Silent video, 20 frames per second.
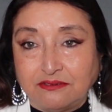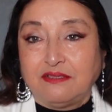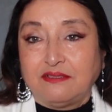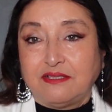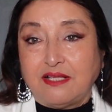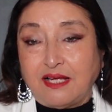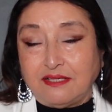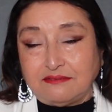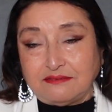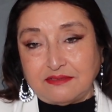
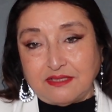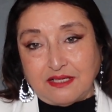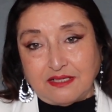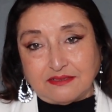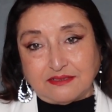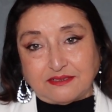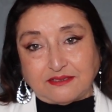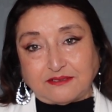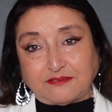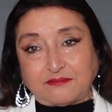That
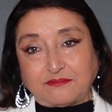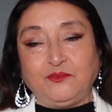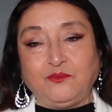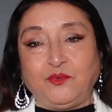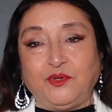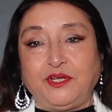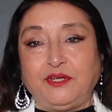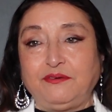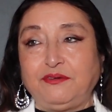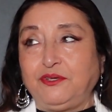text,
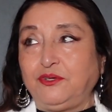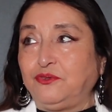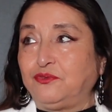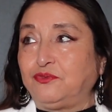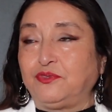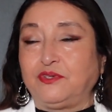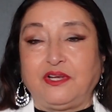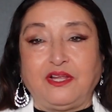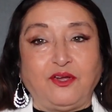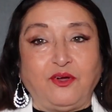whenever you
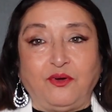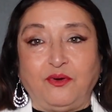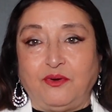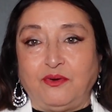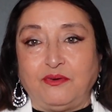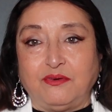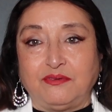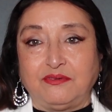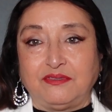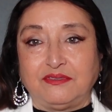feel like,
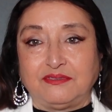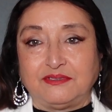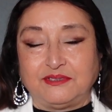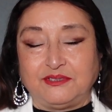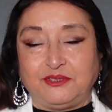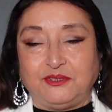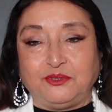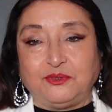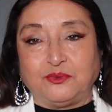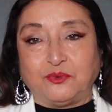oh,
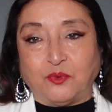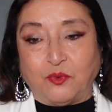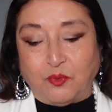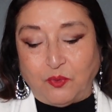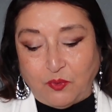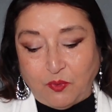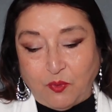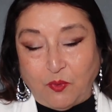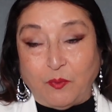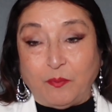you
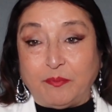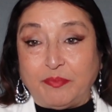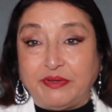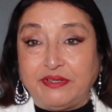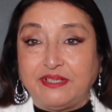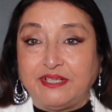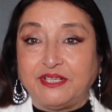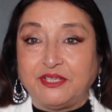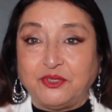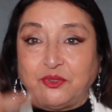open
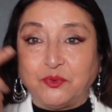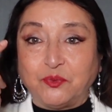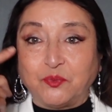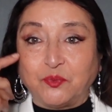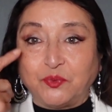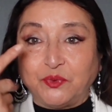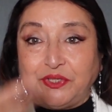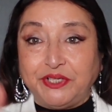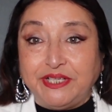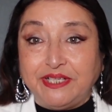it and you
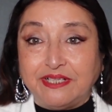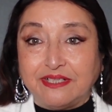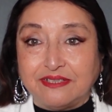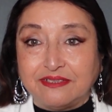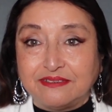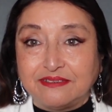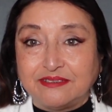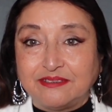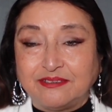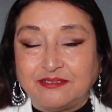read
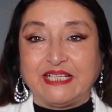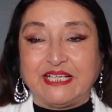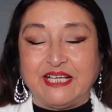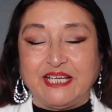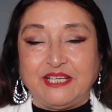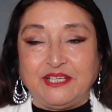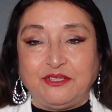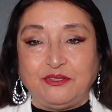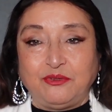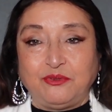it
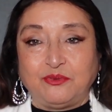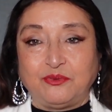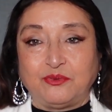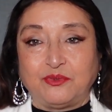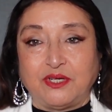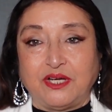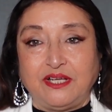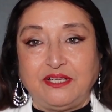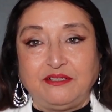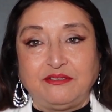and you
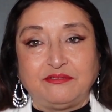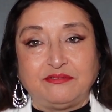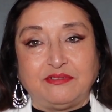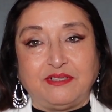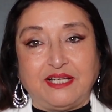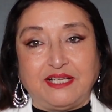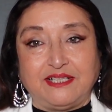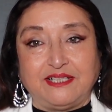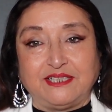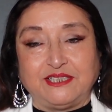kind of
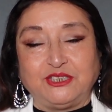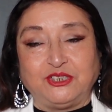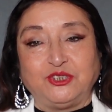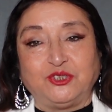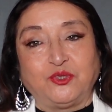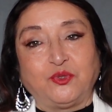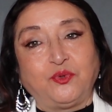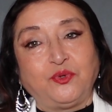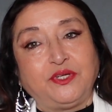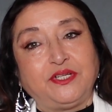like
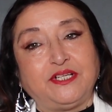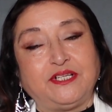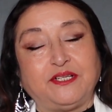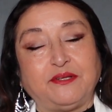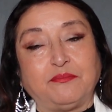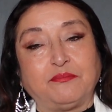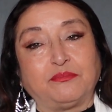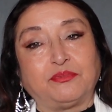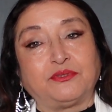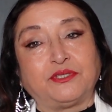enjoy it and
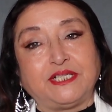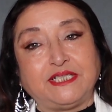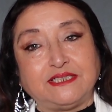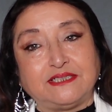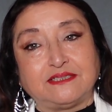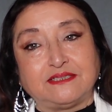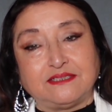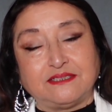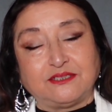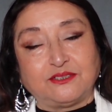embrace it.